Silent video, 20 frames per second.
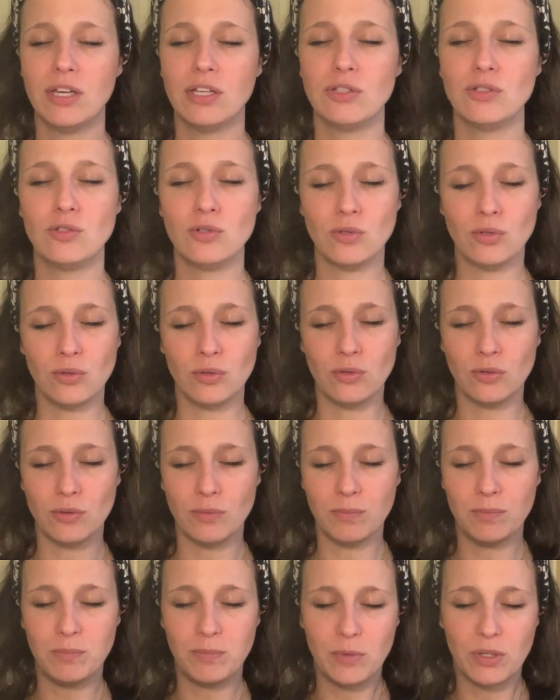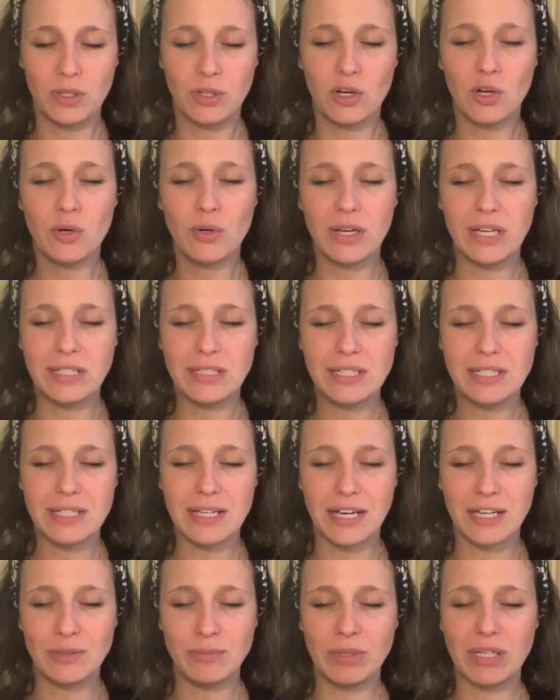to go
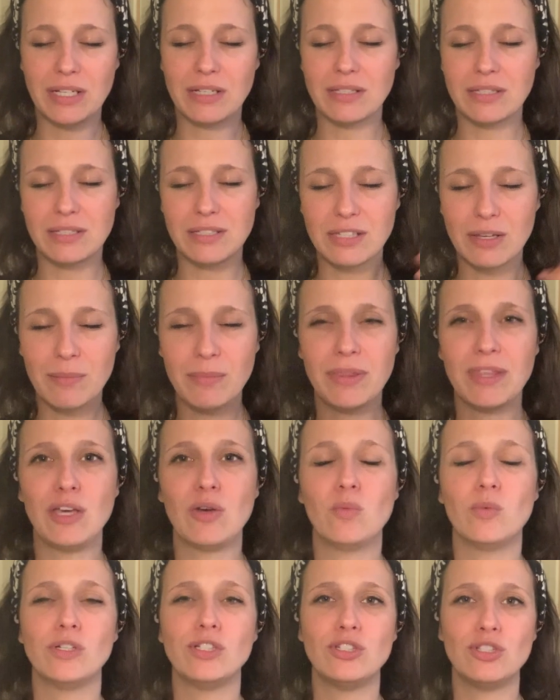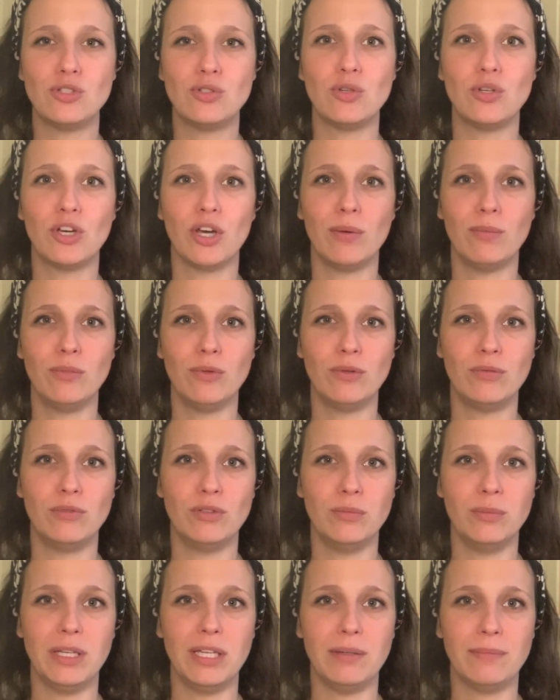inside because something wanted to come through
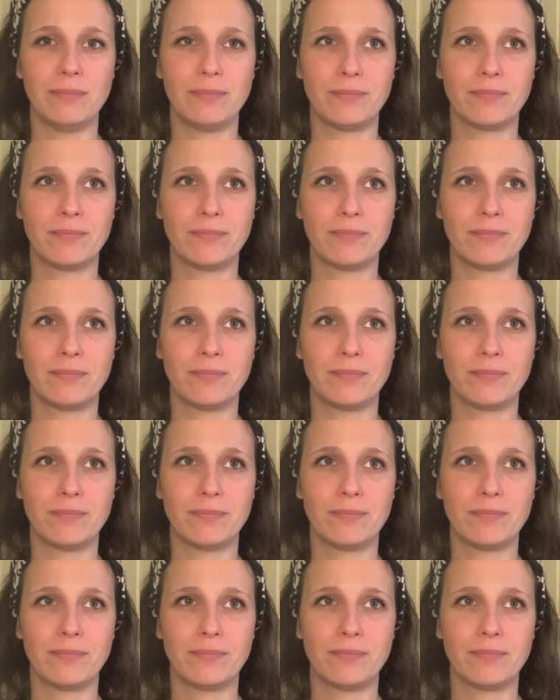me.